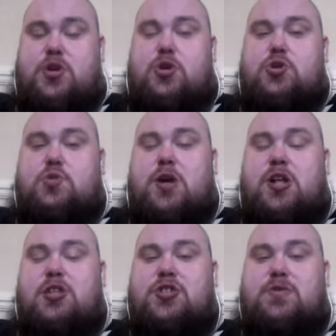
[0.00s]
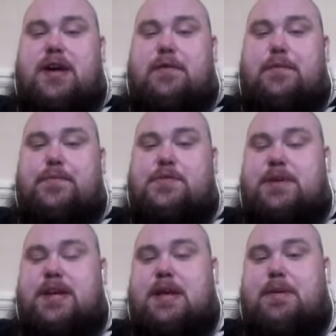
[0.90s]
So what I'll do now, to
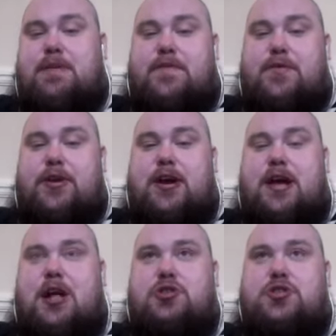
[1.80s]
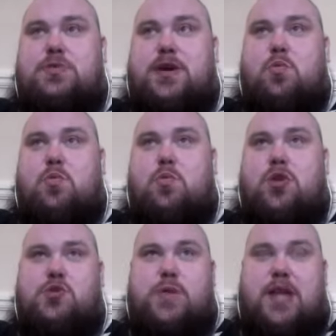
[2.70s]
play that bit for you, I'll do it
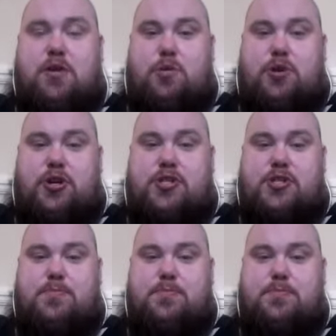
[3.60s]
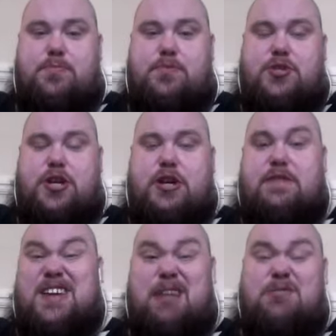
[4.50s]
once without the words. So
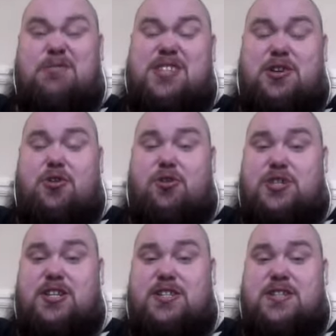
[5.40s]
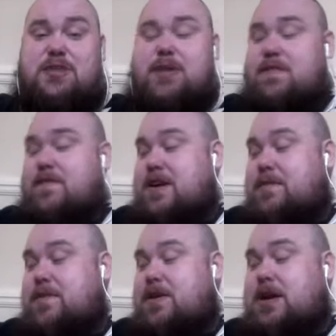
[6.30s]
if you're counting the chords, you can see where they
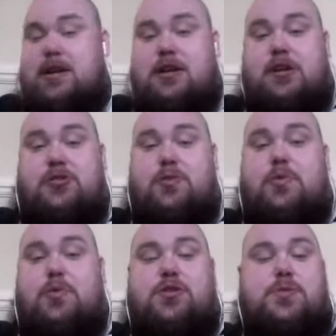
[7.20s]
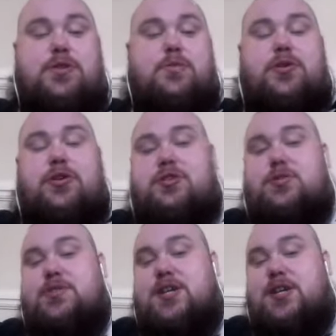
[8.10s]
fit. And then I'll do it once with the words. So
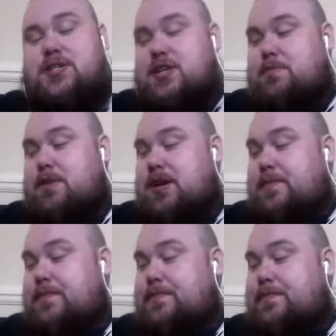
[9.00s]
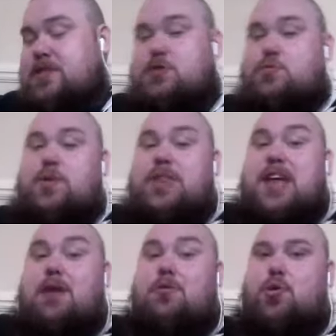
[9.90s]
it starts on E minor. This is
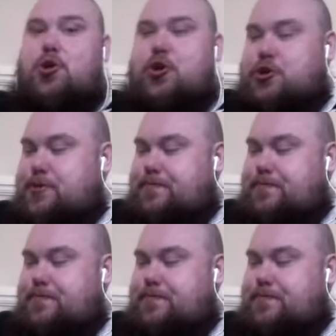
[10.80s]
without the words.